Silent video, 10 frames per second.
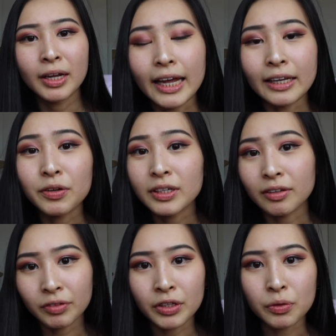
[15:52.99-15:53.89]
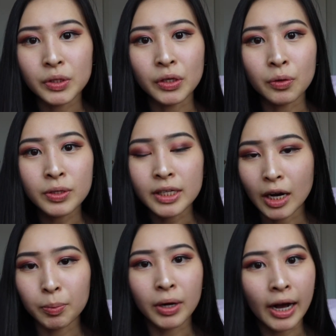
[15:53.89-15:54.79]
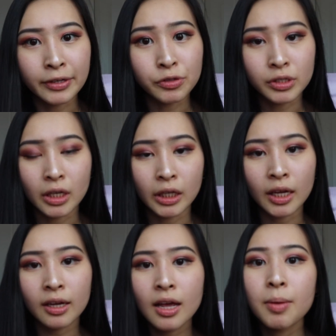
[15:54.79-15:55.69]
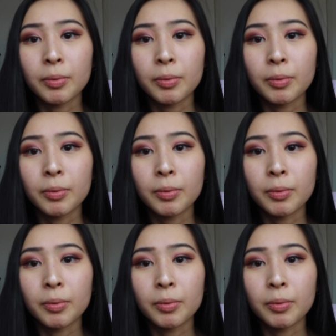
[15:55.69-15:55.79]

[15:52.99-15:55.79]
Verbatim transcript: And you can definitely use those to help guide your studying.